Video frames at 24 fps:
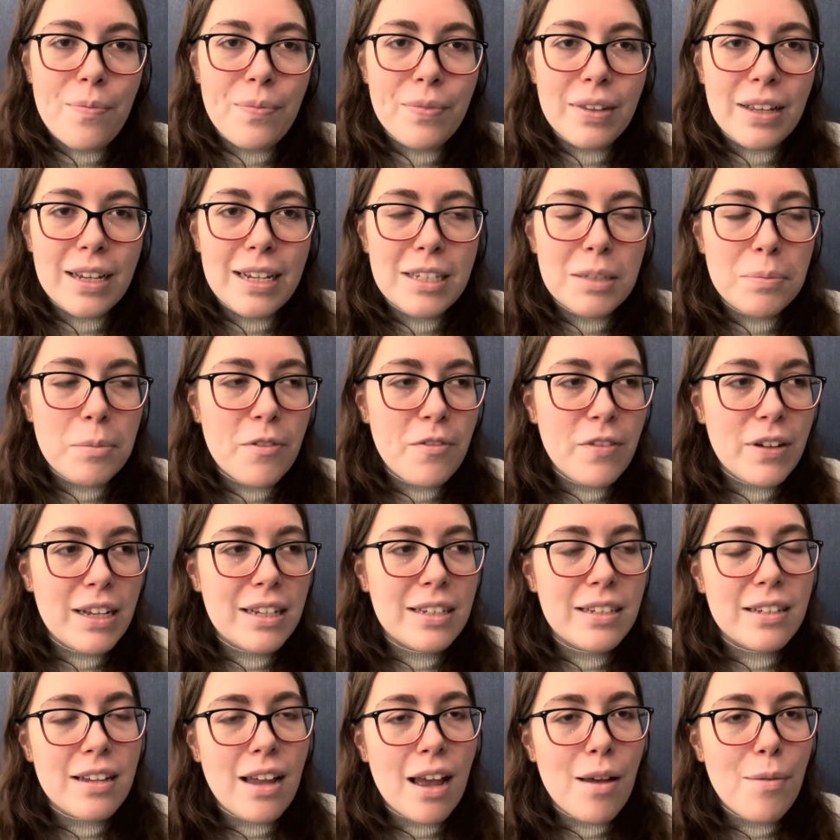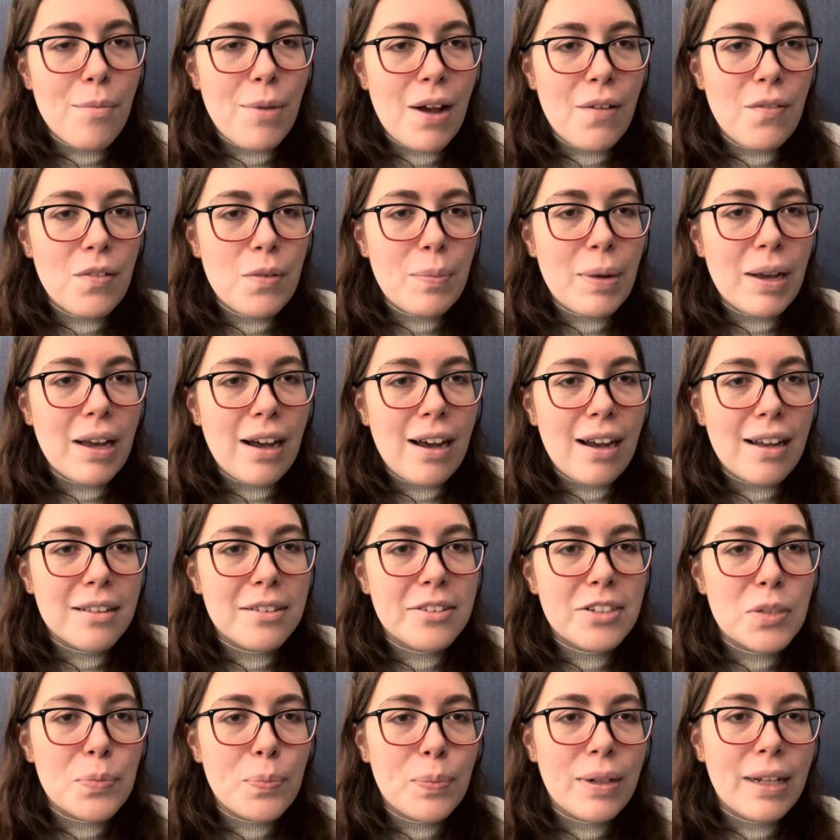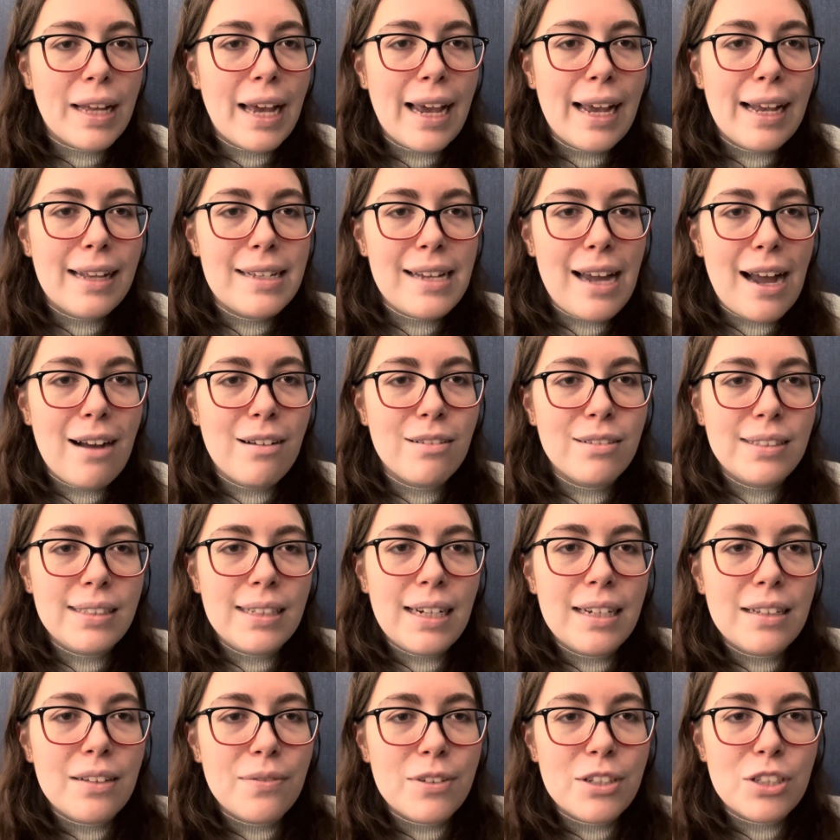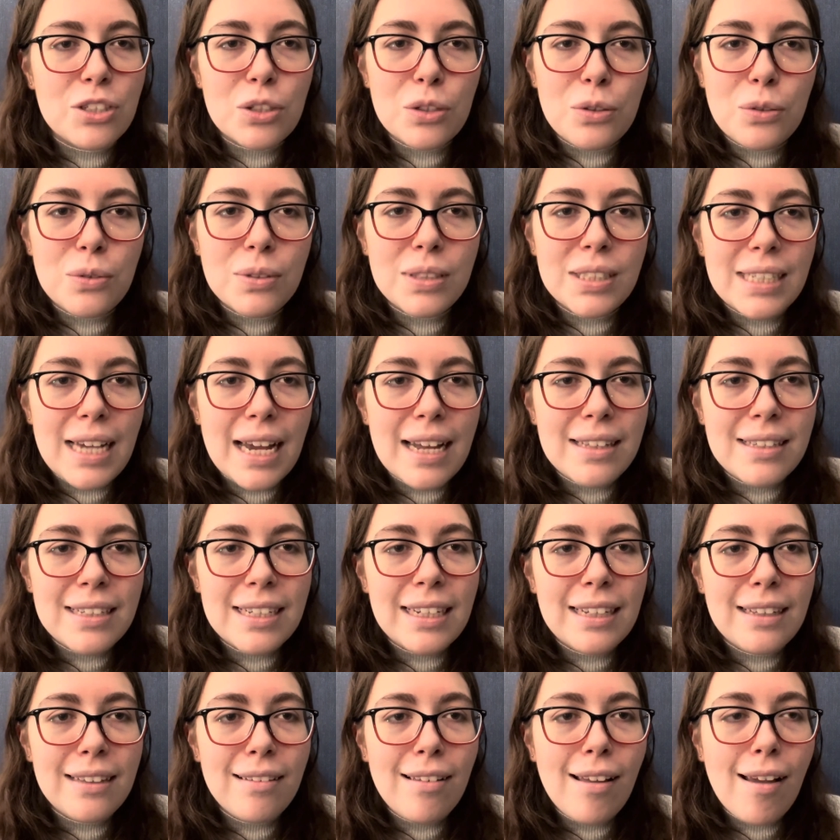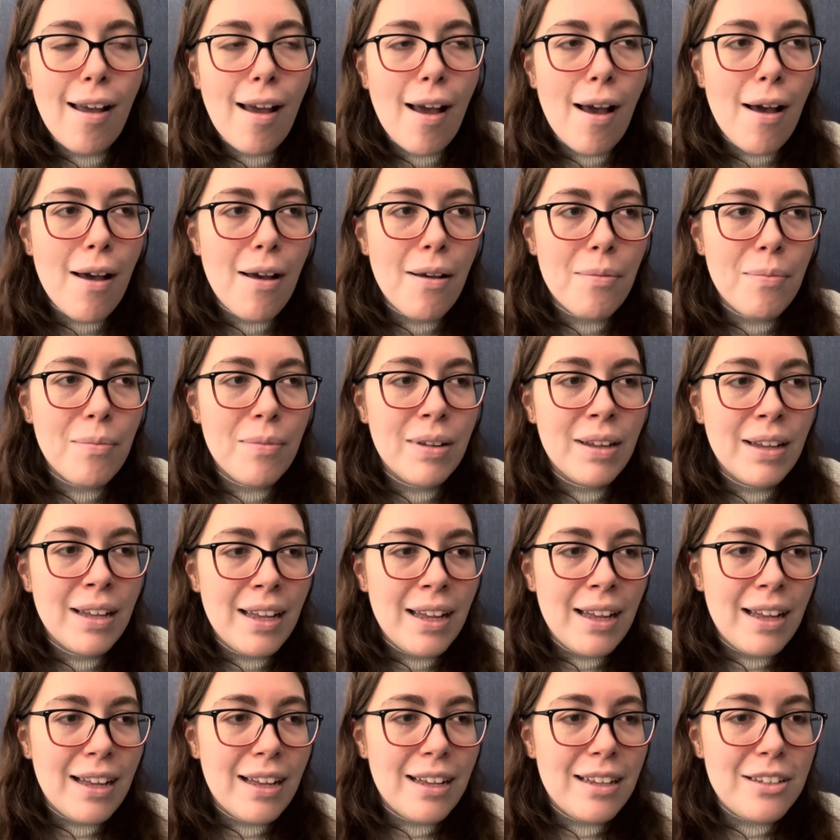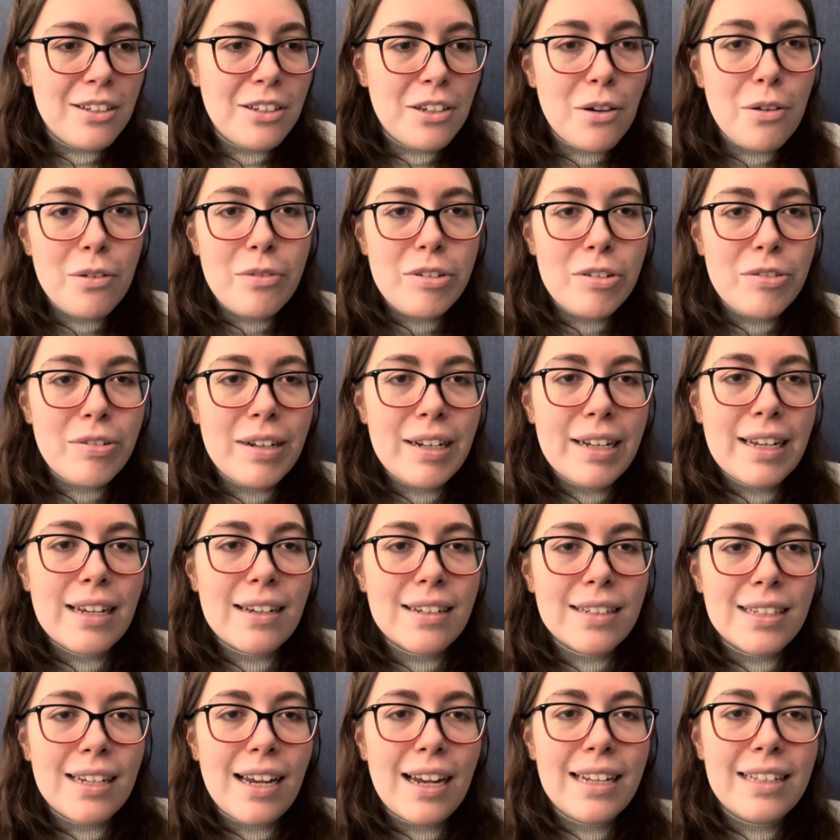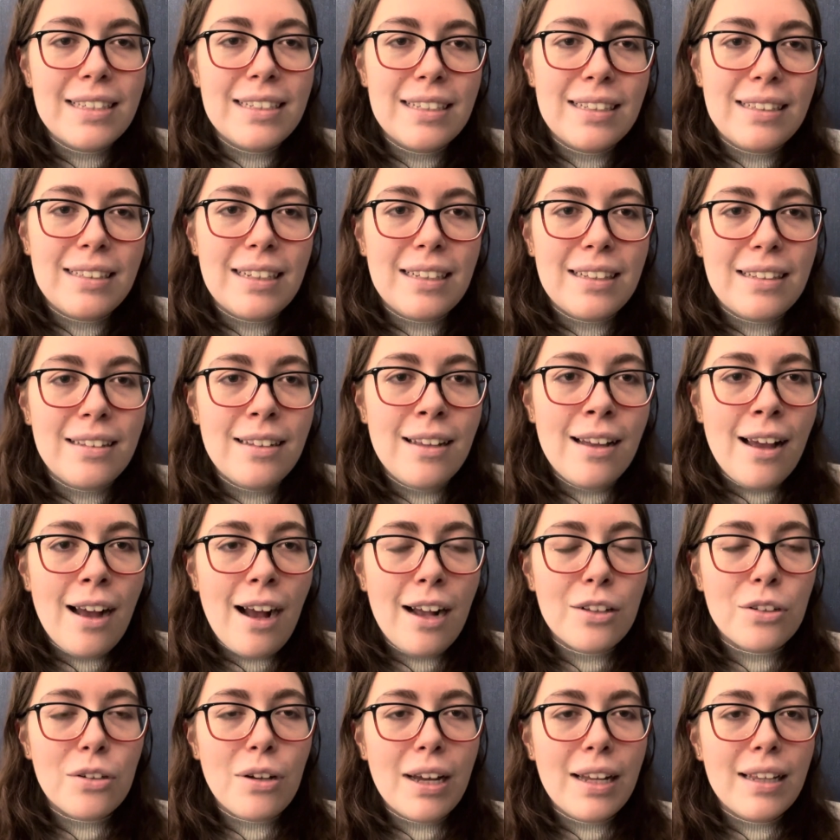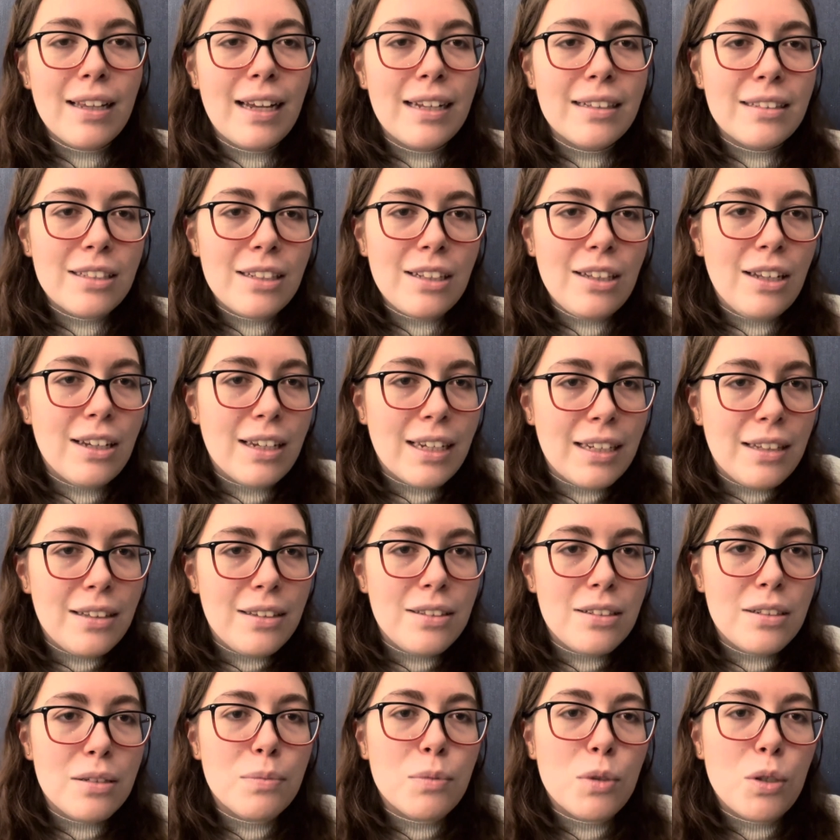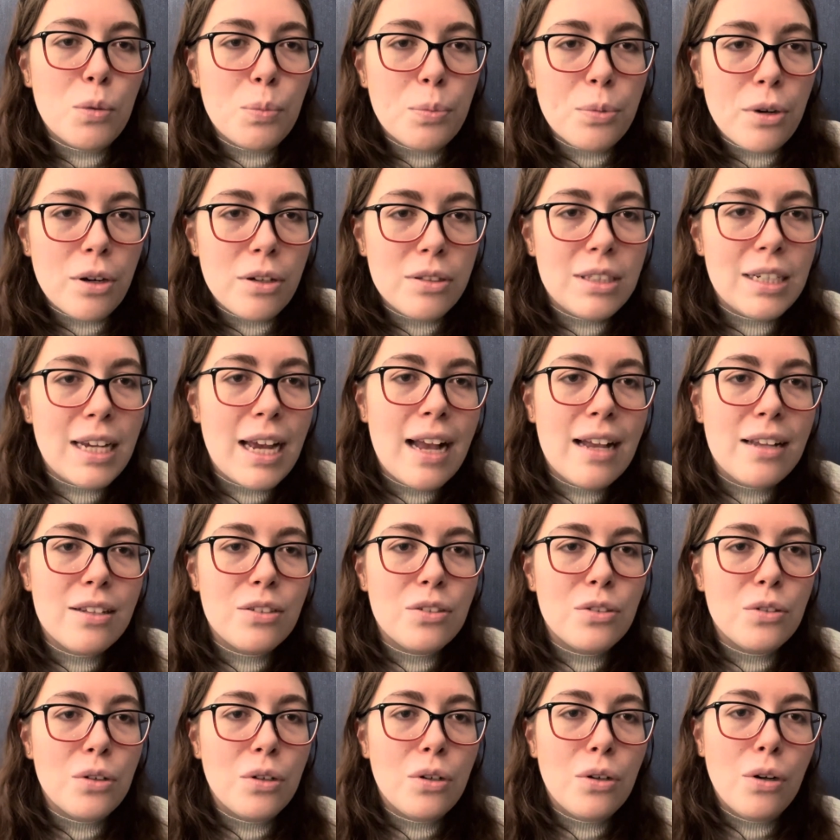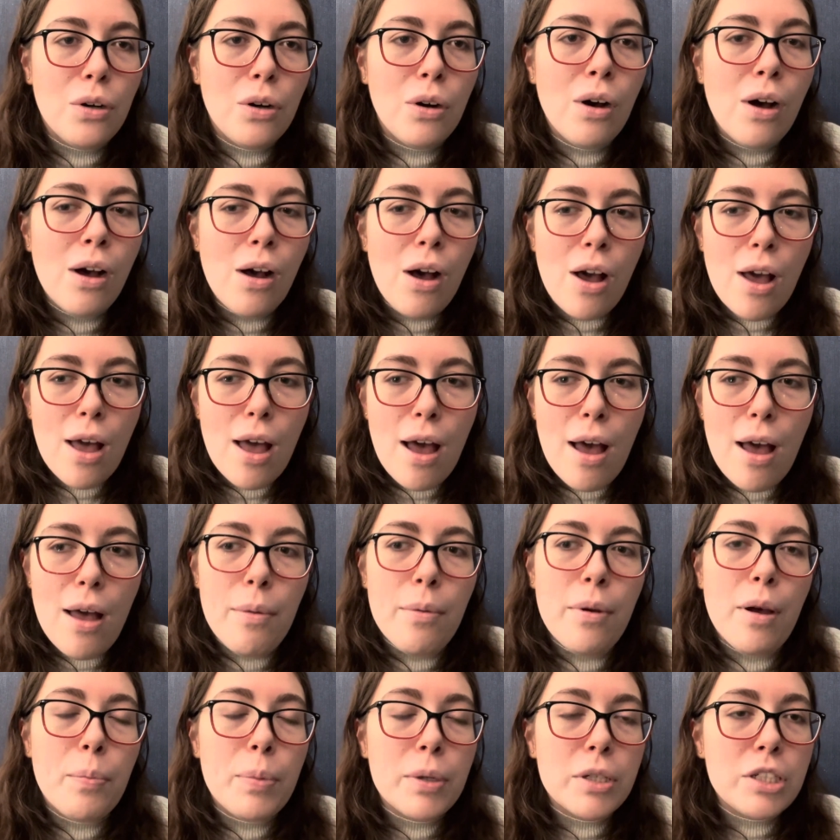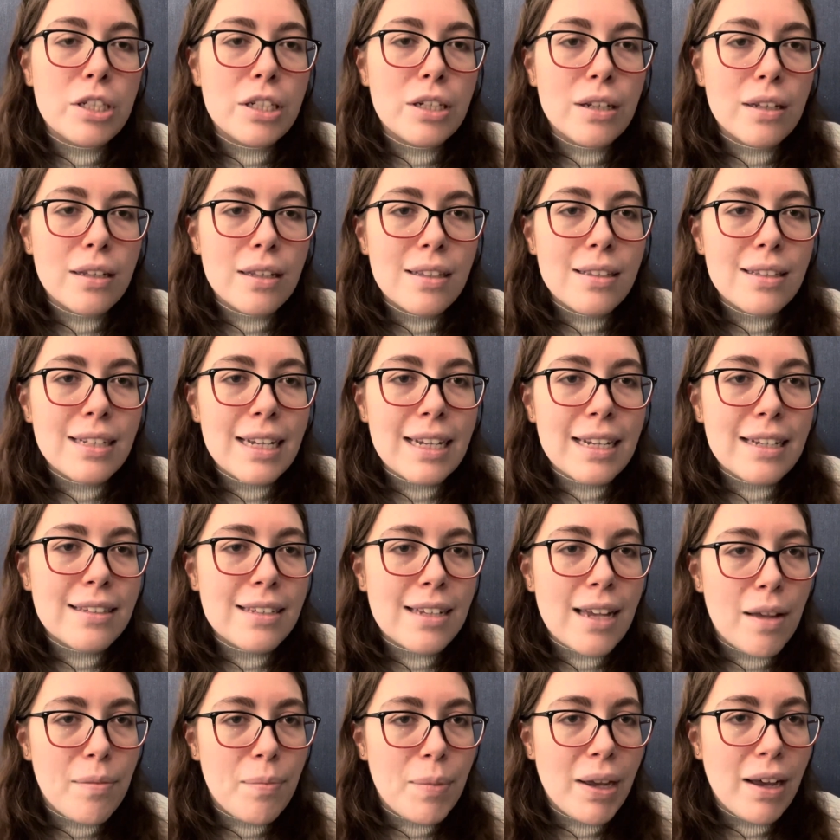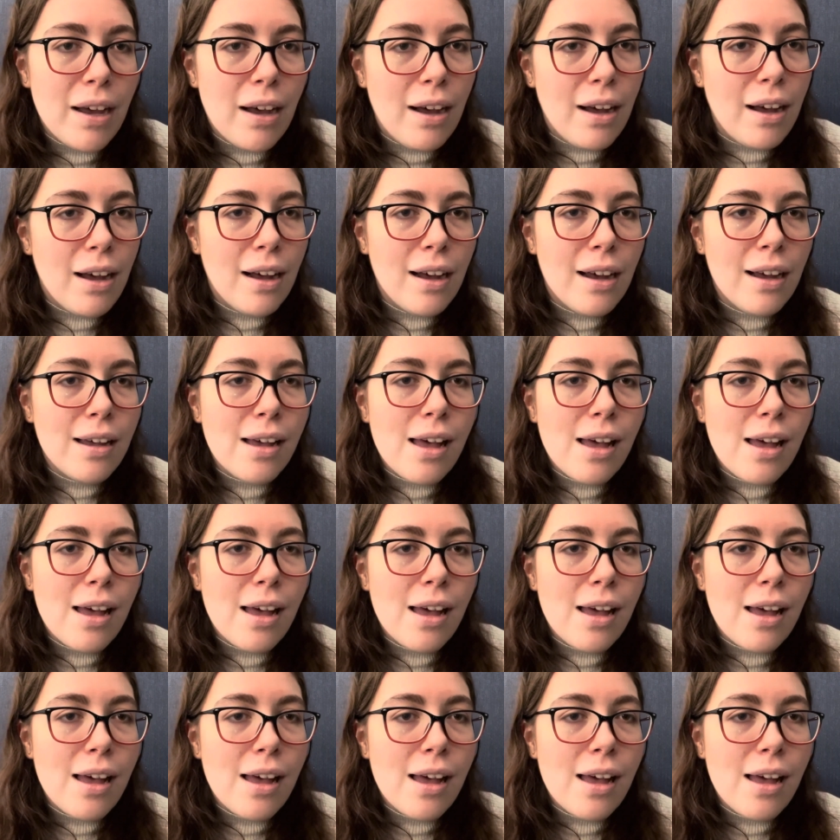It's my first time having my art displayed outside of a school setting, and so it was really exciting, and I'd quite like to look into more projects or opportunities to have my art